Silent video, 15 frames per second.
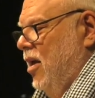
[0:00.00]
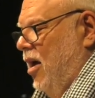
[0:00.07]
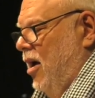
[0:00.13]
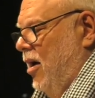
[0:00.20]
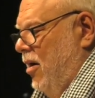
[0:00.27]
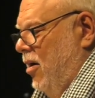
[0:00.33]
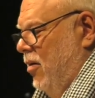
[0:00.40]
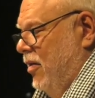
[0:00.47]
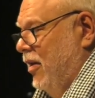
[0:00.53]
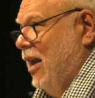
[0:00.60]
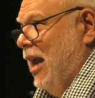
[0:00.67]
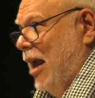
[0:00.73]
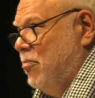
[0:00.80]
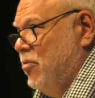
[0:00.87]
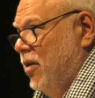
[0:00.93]
uh, or the
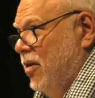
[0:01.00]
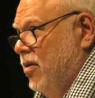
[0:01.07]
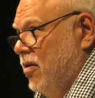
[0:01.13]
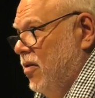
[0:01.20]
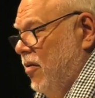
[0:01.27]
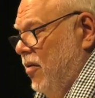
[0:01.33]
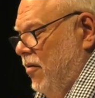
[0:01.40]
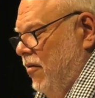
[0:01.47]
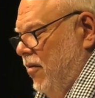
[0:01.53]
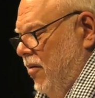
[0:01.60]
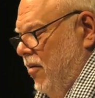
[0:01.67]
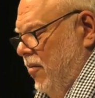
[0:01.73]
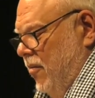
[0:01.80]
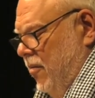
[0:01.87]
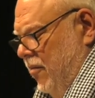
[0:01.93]
captions
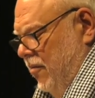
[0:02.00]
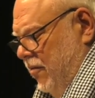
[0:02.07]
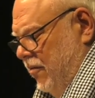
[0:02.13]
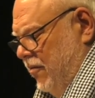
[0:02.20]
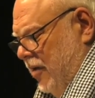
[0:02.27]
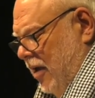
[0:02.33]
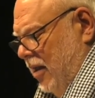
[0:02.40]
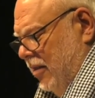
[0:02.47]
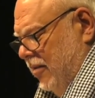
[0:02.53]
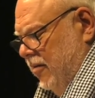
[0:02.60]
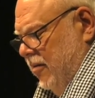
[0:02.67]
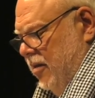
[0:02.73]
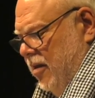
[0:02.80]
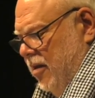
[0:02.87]
felt,